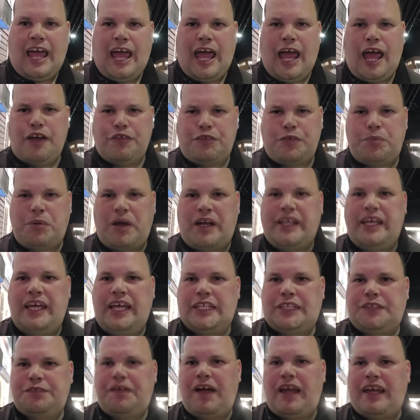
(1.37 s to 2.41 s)
Hey everybody,
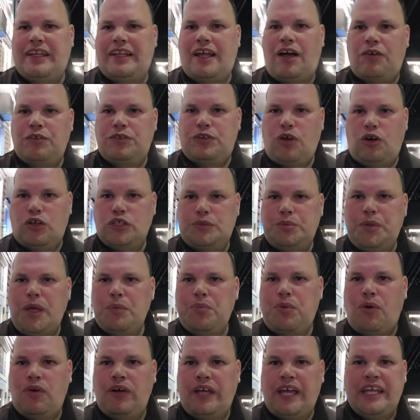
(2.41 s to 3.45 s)
it's Frankie Dow. Those
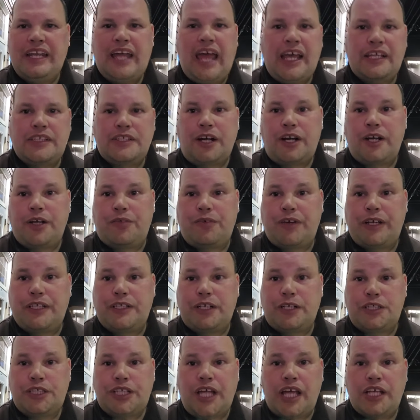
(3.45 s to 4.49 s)
people in Antarctic
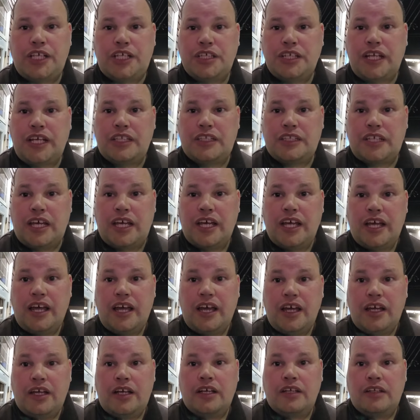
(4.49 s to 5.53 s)
Research Station need to
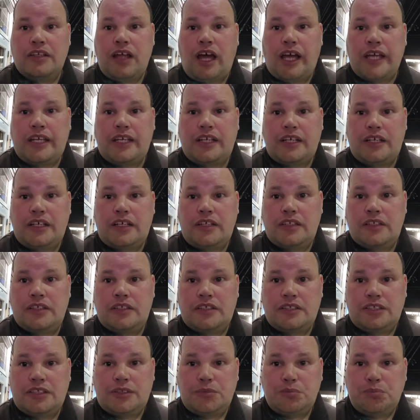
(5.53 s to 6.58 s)
like
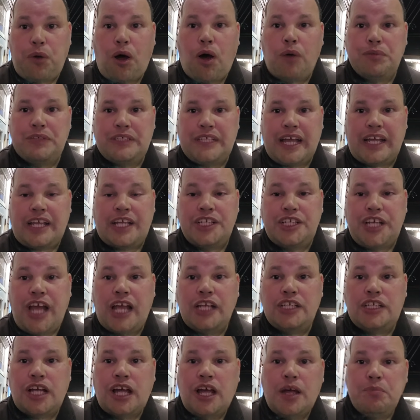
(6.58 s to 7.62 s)
bulbs that can
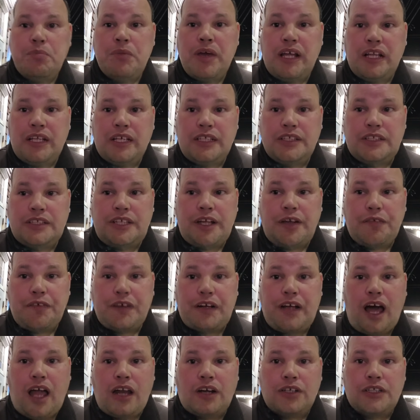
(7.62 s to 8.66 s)
change millions of
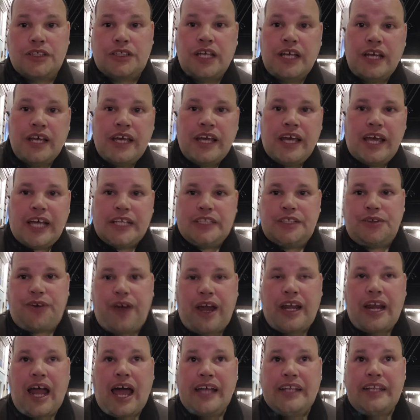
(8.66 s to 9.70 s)
different colors. It's a
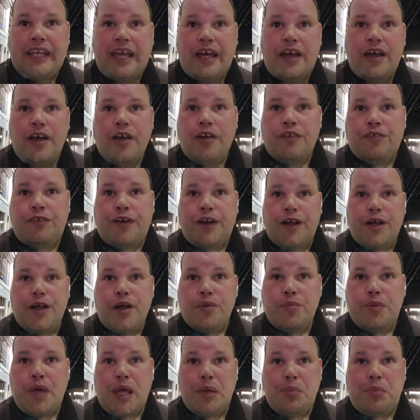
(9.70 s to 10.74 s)
great idea for
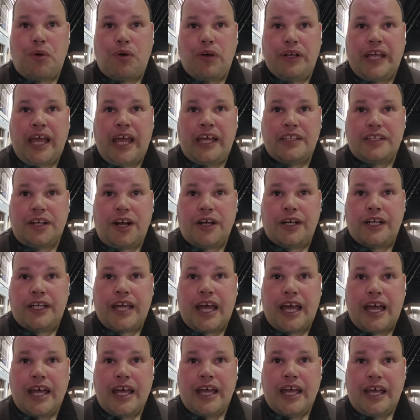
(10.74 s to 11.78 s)
people in
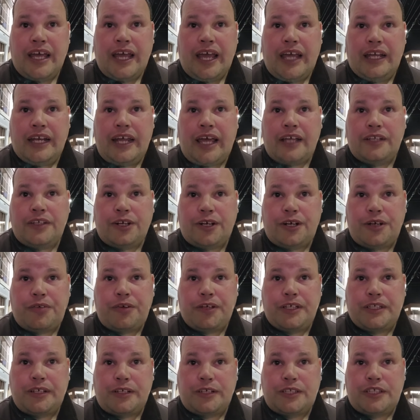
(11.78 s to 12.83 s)
Antarctica in Antarctic
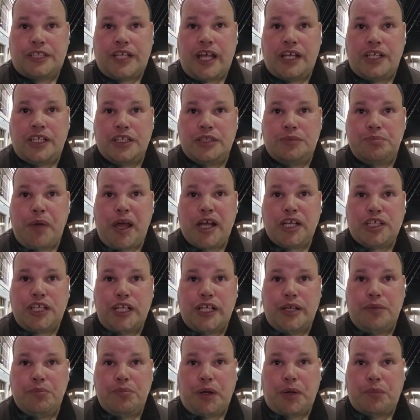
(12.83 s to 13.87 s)
Research Station,
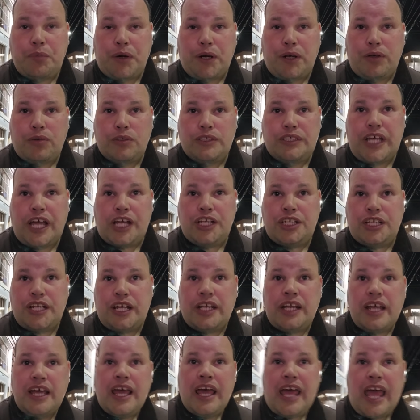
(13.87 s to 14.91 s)
especially in McMurdo Station
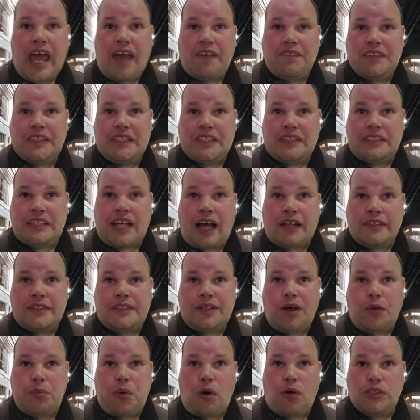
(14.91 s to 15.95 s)
and Amundsen
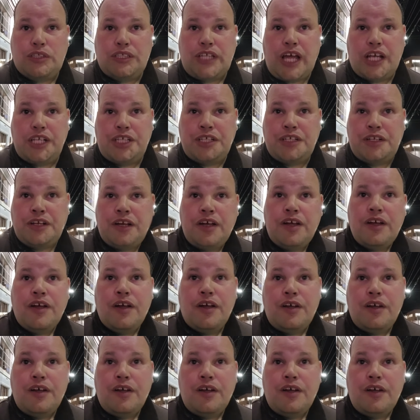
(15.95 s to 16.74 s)
Scott South Pole Station.